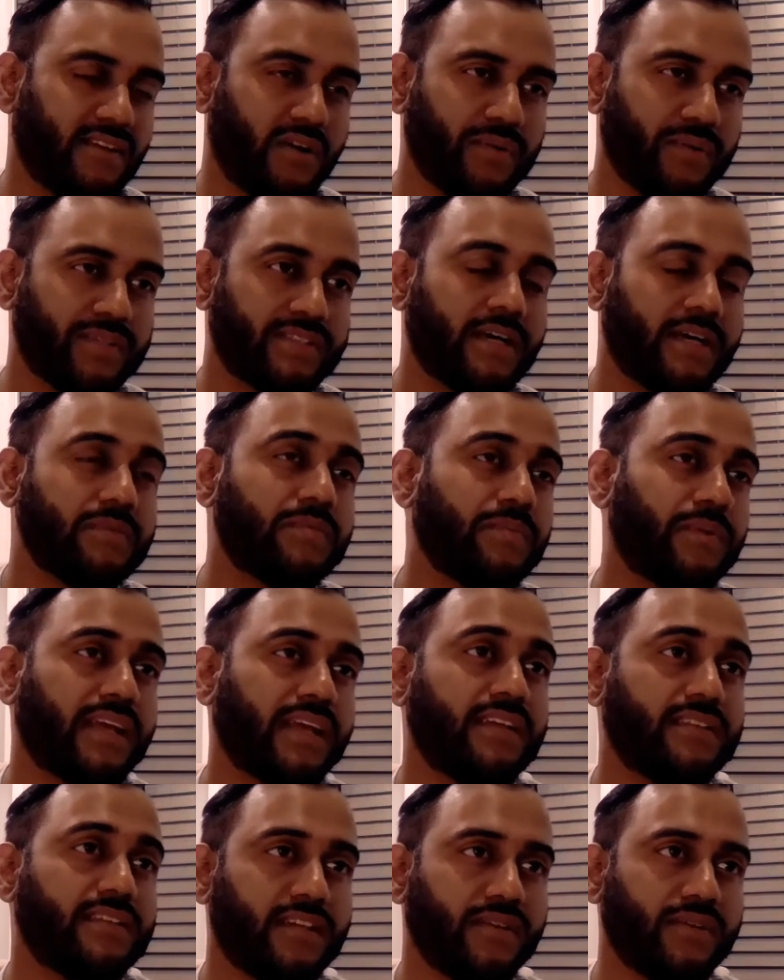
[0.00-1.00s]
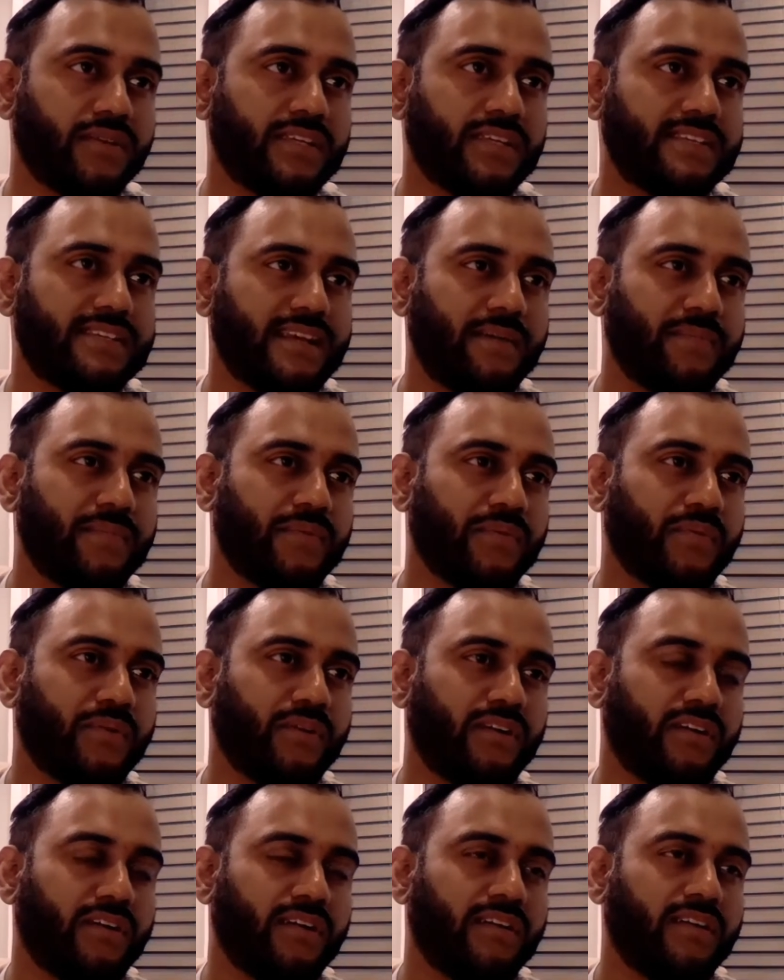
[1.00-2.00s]
always helps, but I can tell you an example
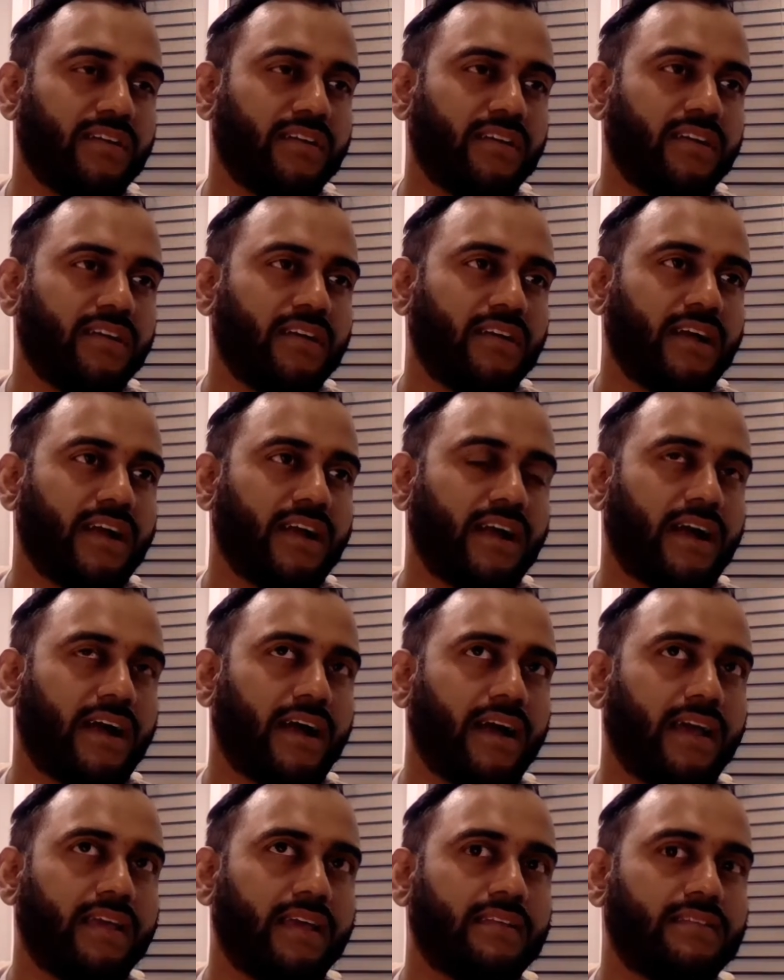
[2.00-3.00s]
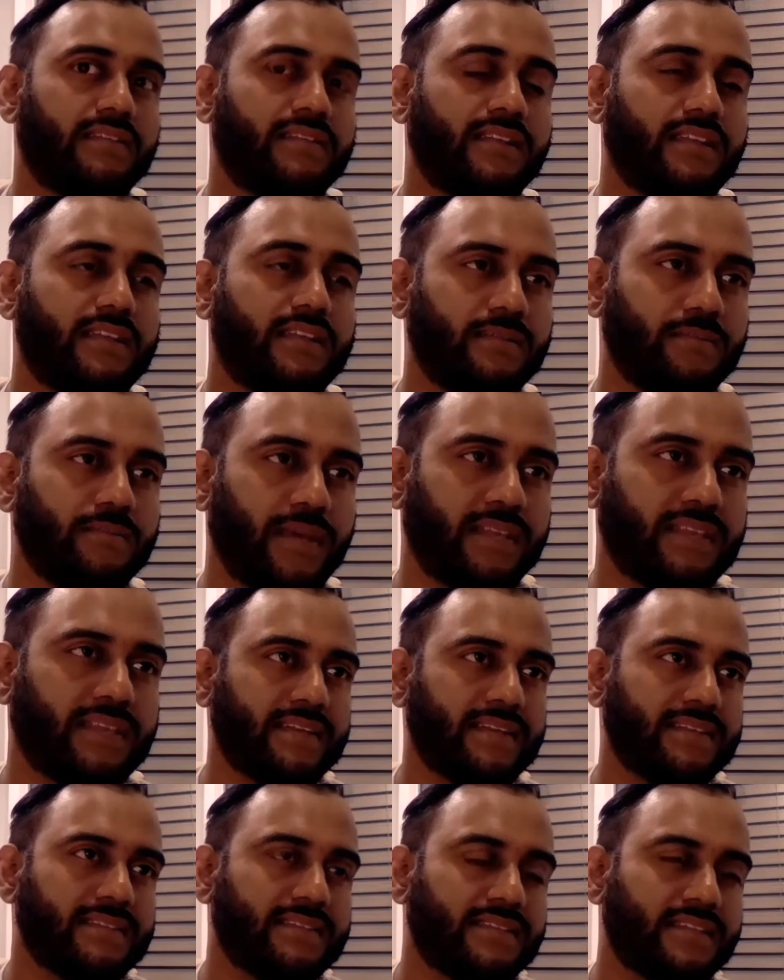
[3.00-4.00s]
where I didn't make
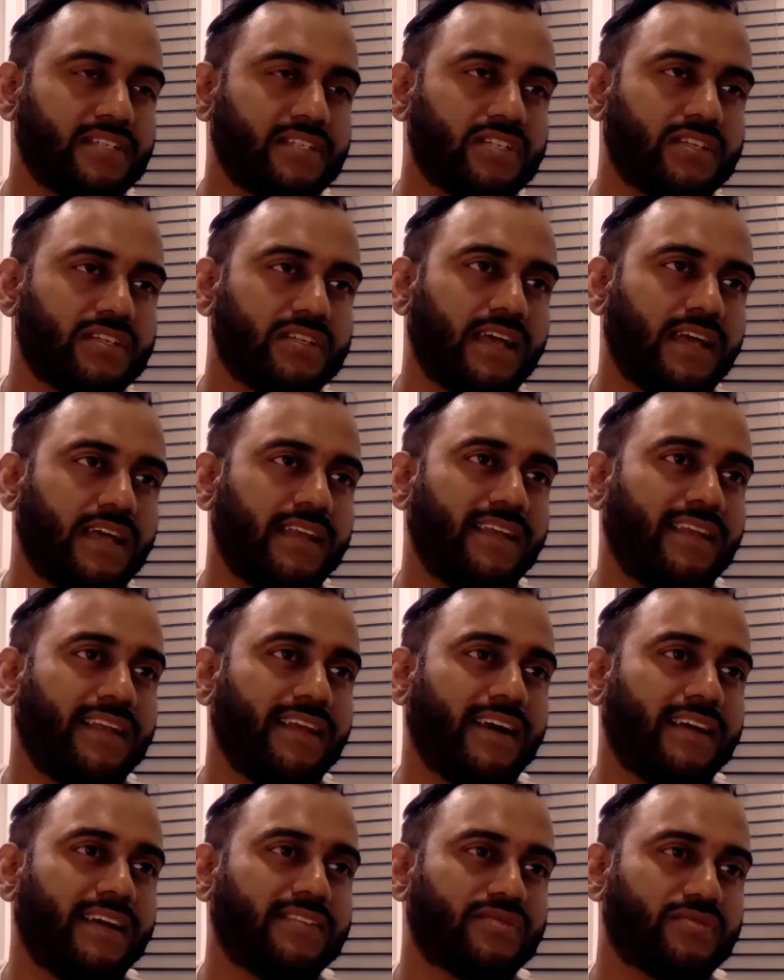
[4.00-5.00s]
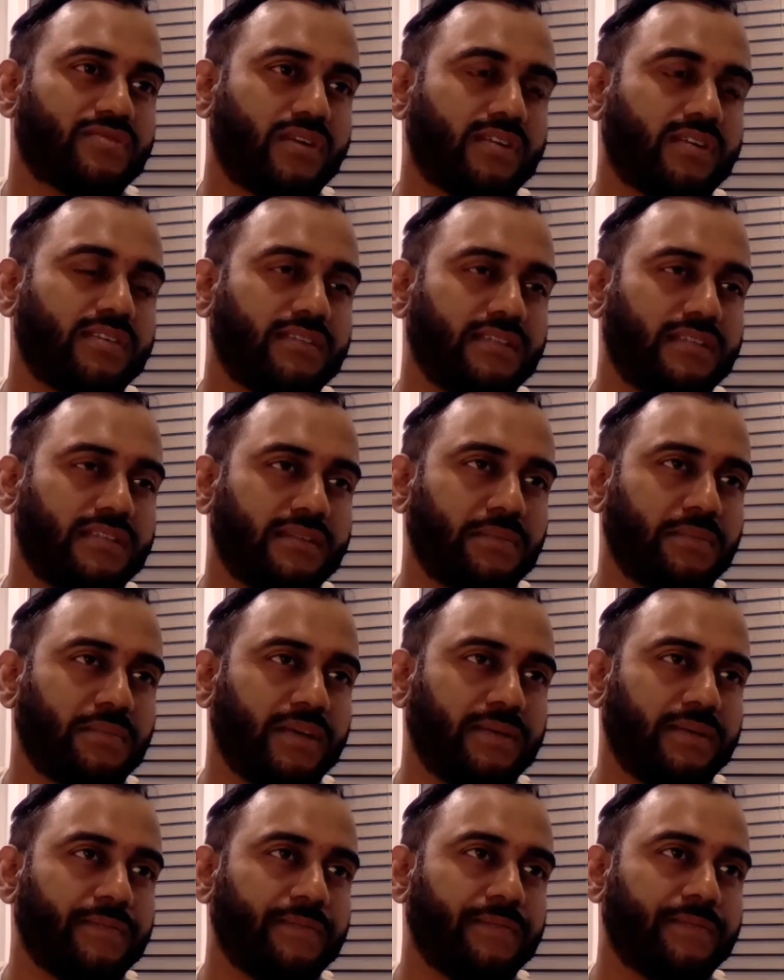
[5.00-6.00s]
distinction and I struggled a little
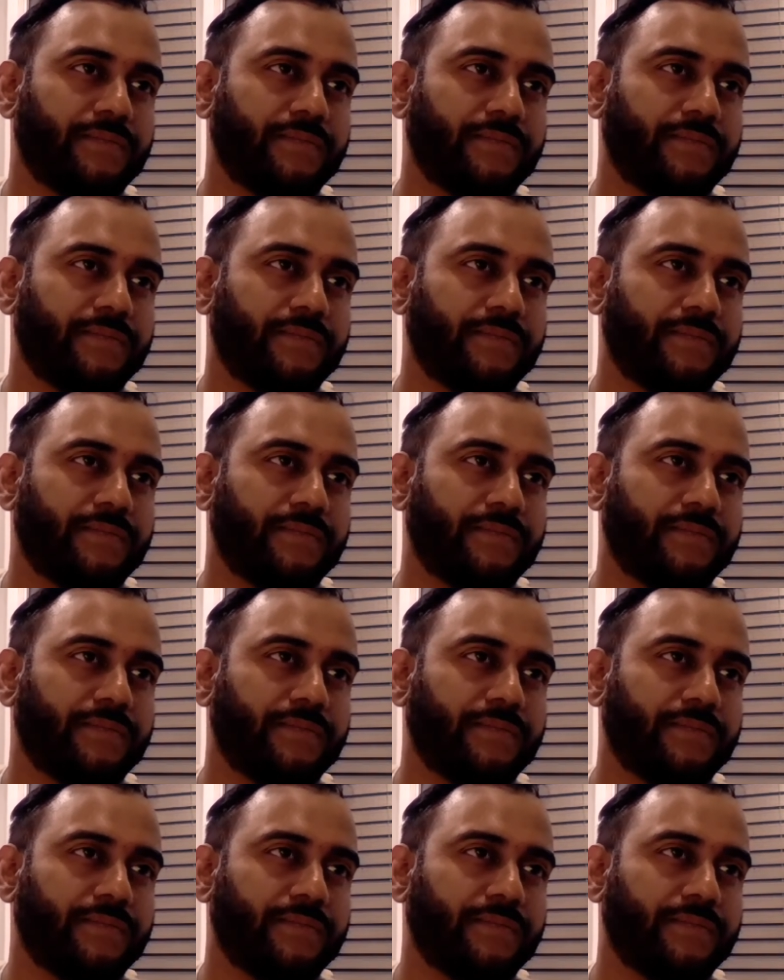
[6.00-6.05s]
bit.